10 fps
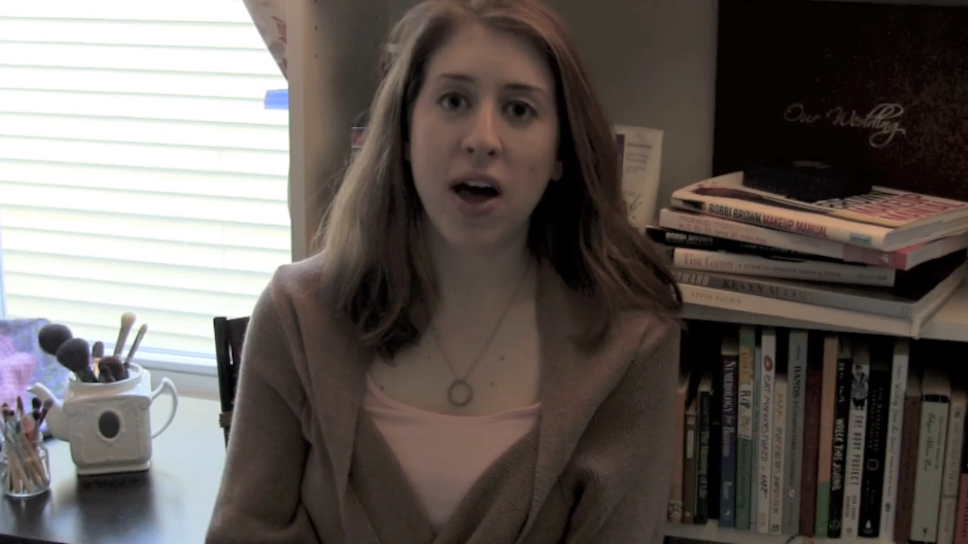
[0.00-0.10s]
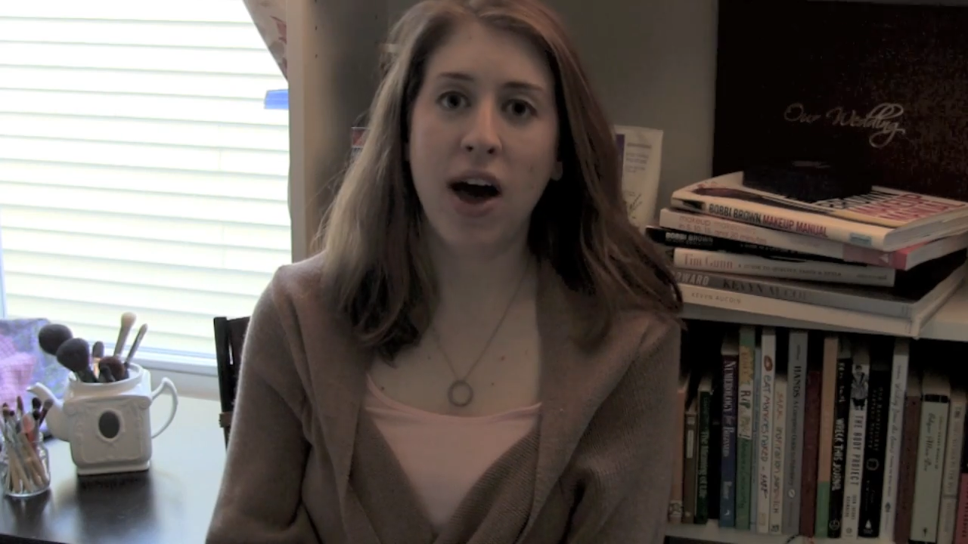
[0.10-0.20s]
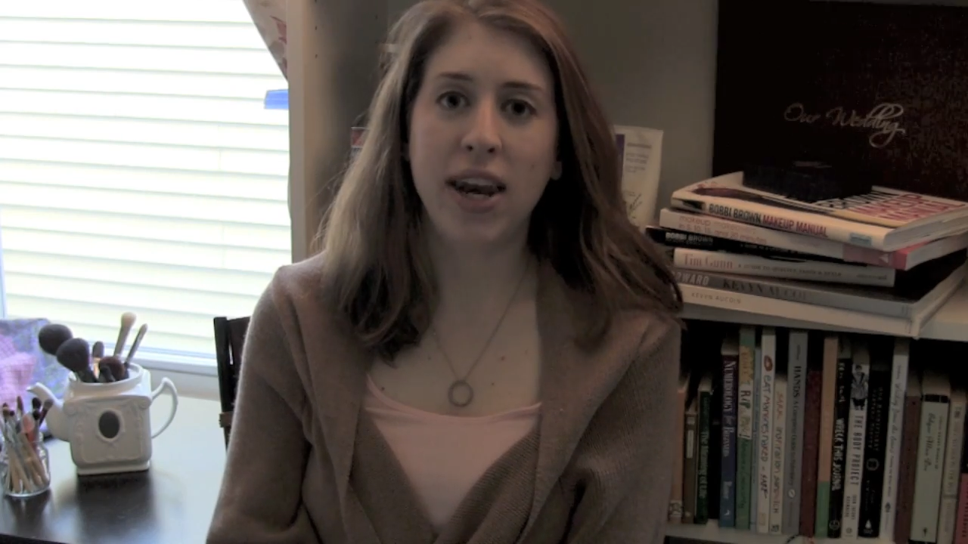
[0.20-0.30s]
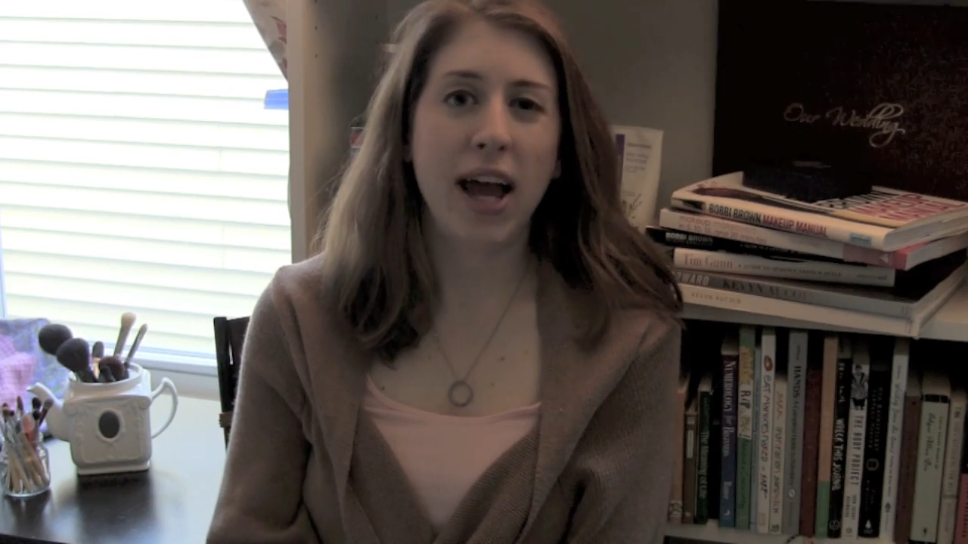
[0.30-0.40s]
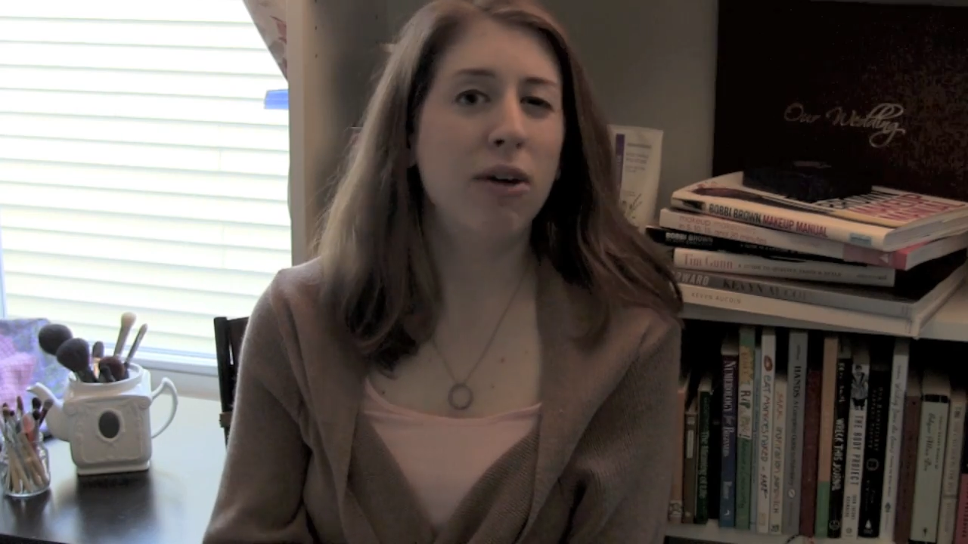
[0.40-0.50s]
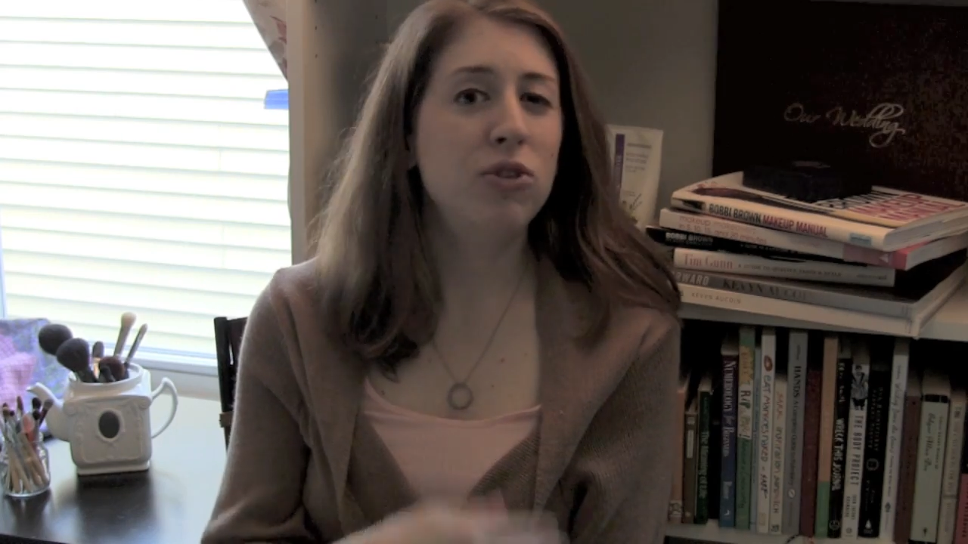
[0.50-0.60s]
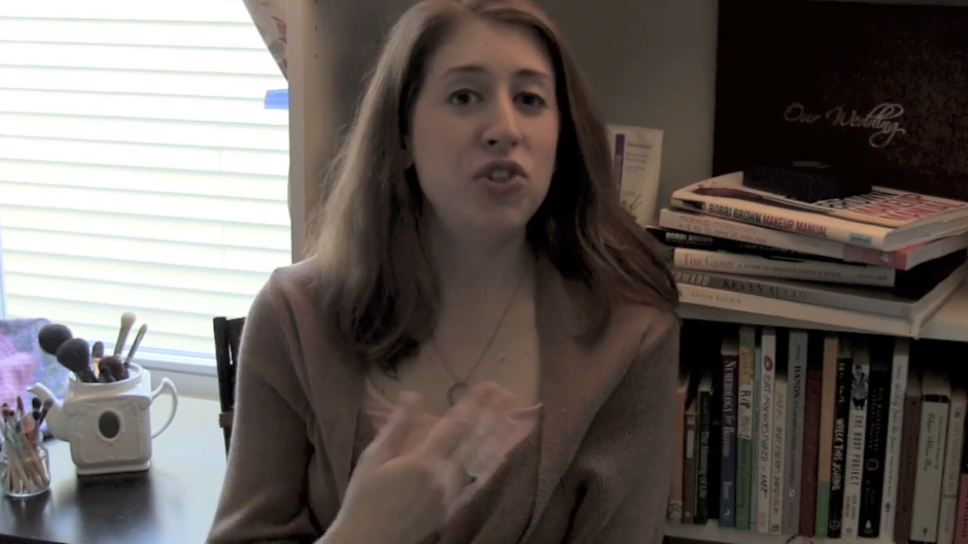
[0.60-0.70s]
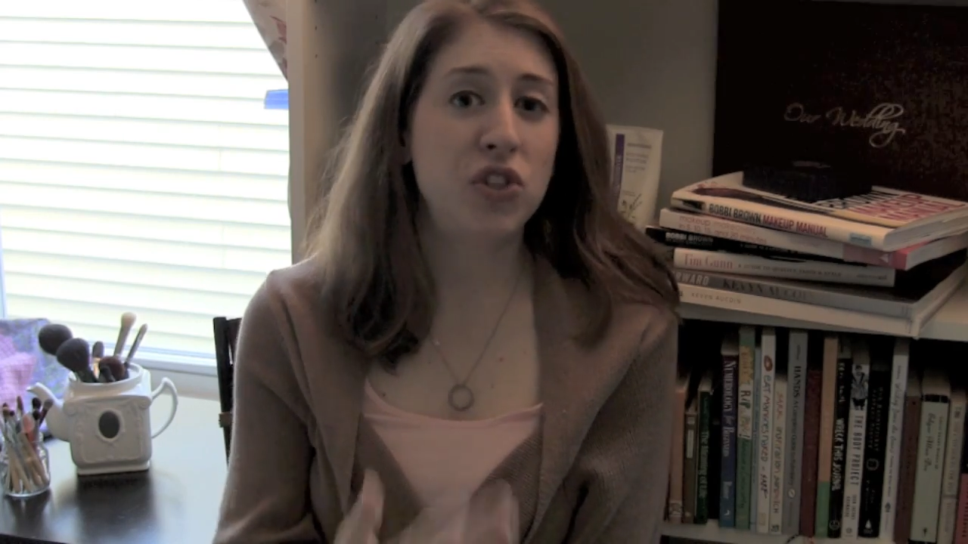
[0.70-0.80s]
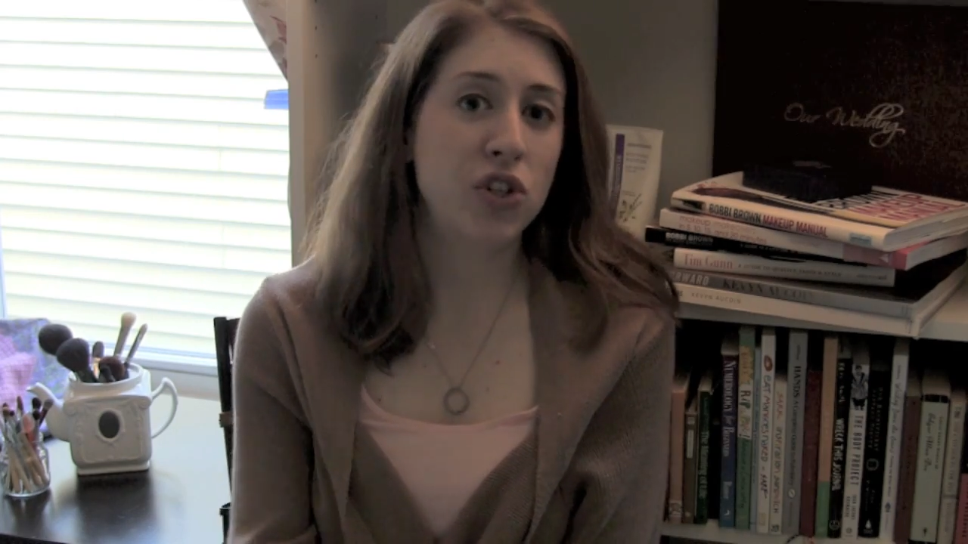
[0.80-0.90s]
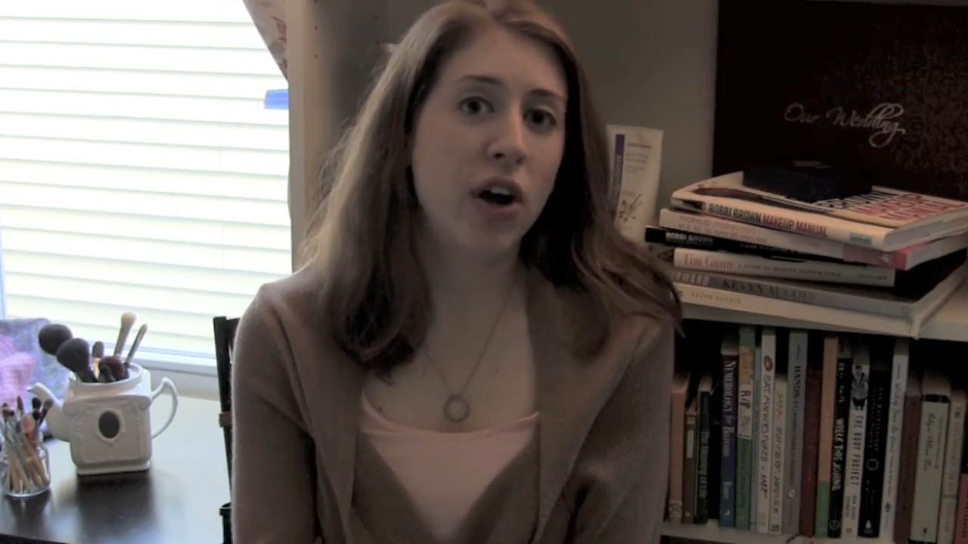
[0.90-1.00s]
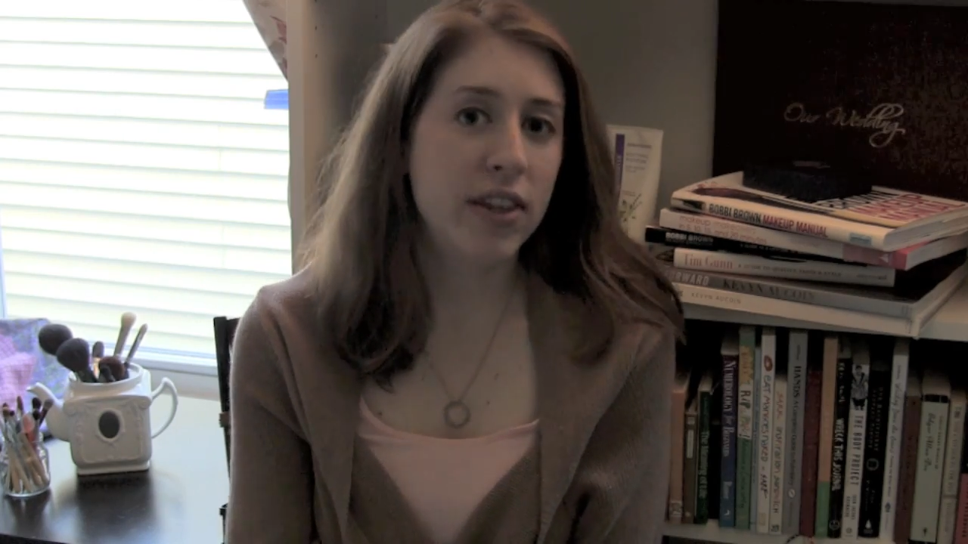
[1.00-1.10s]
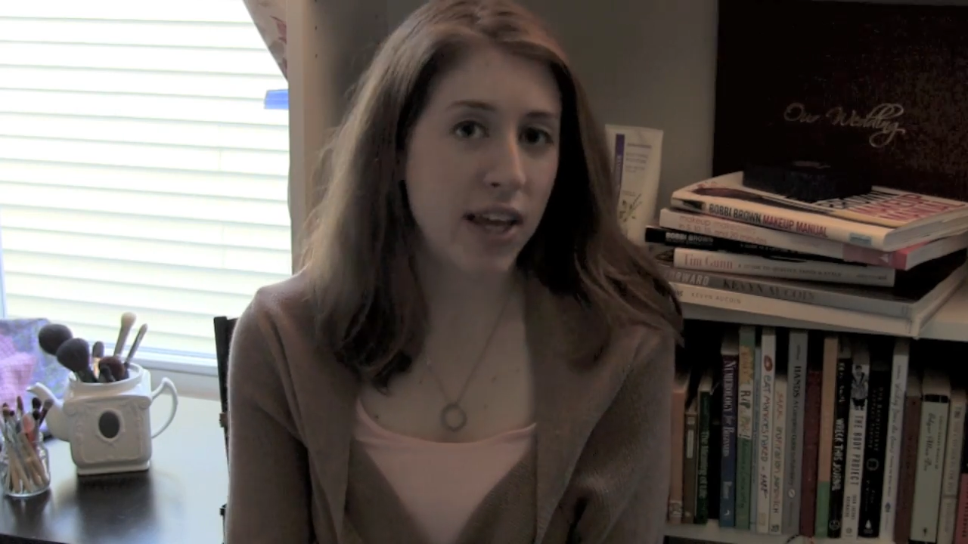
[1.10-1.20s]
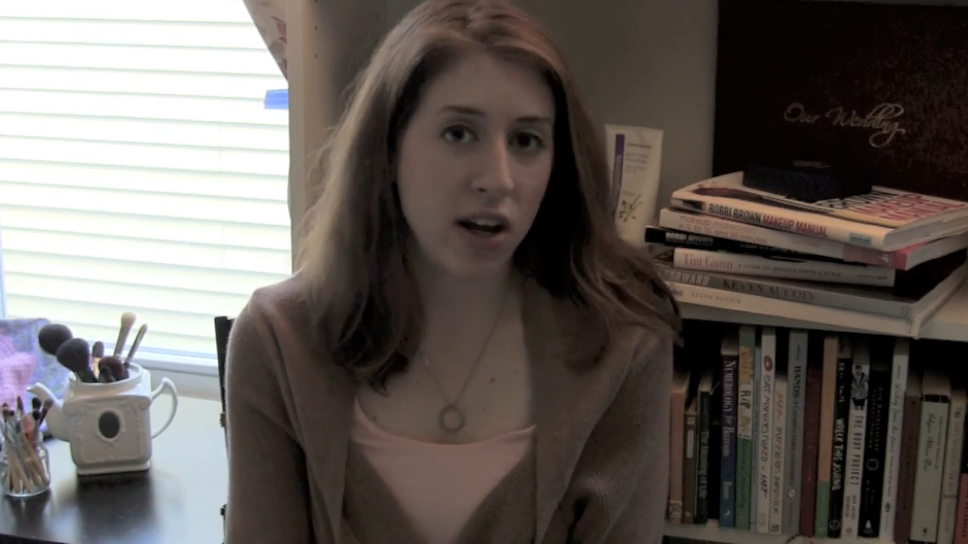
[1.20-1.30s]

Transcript: on how to start